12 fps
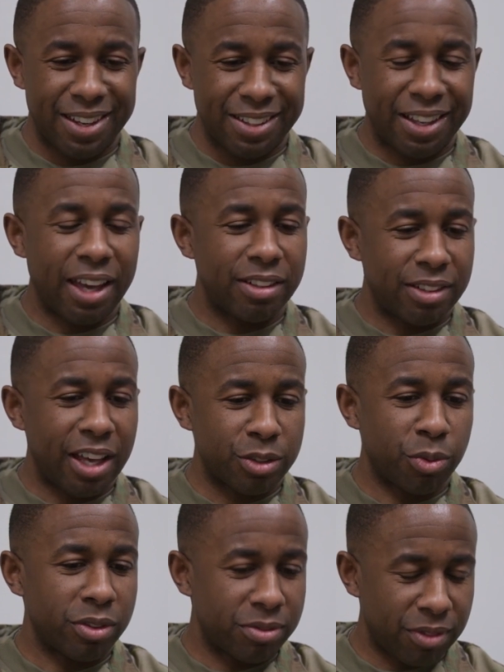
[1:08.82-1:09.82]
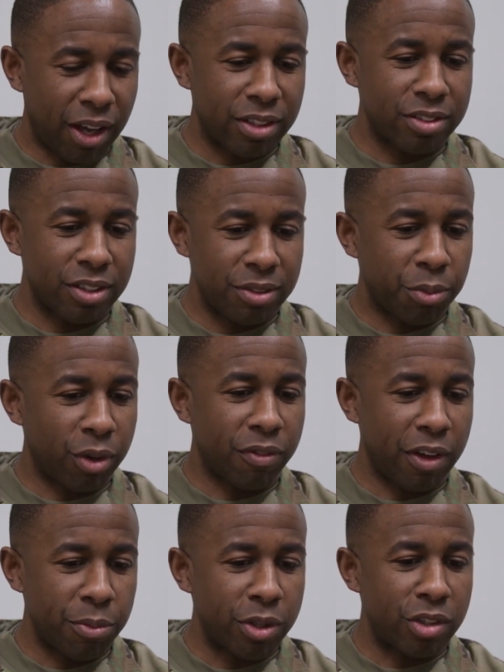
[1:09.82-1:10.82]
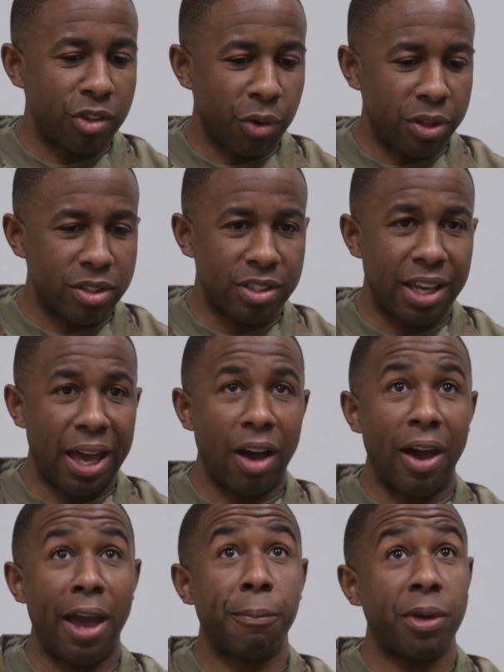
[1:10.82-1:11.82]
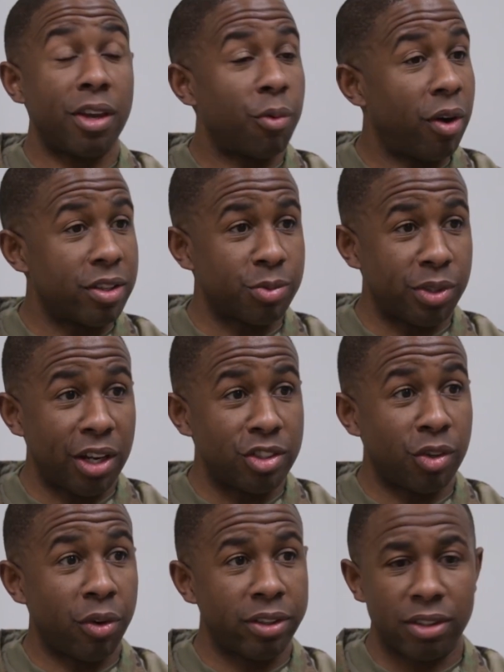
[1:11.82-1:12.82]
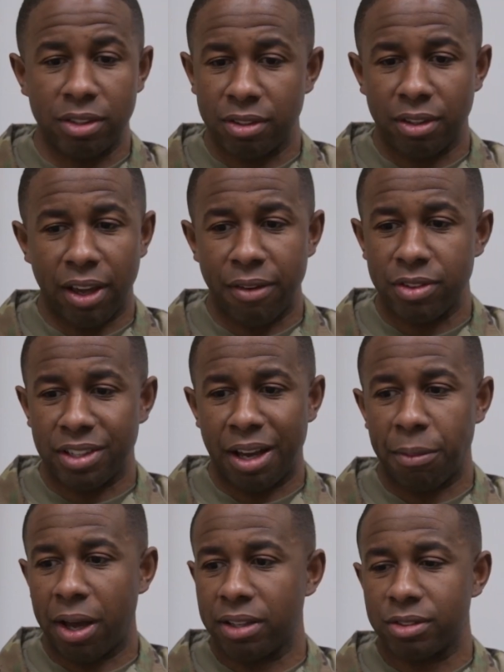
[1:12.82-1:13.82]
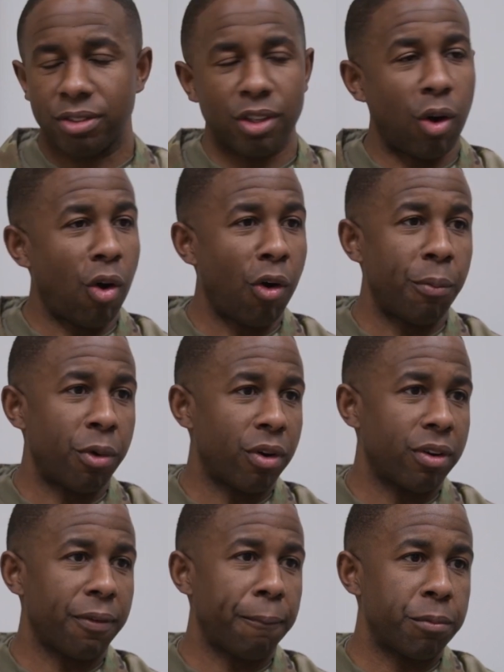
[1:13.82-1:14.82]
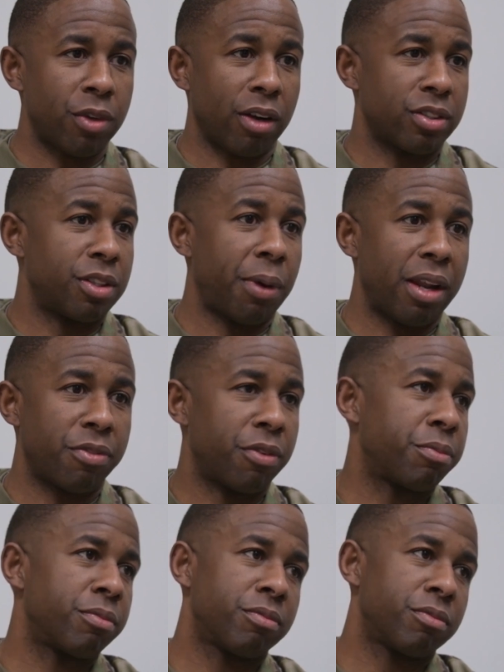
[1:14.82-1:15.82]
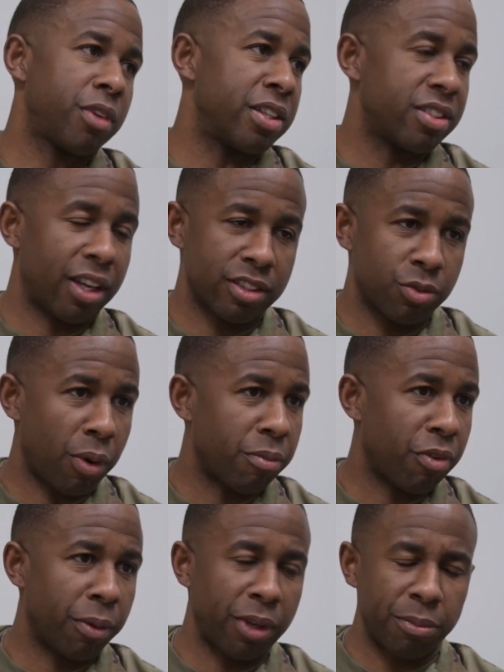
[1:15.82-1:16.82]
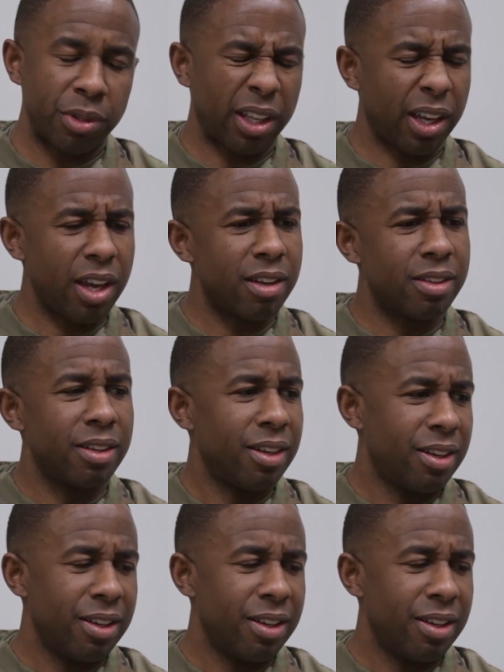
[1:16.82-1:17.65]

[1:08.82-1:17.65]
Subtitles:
that's what honestly motivated me to do it, to see how happy he was when I joined. And every time I go home or talk to somebody from East Texas where I'm from, they'd be like, hey,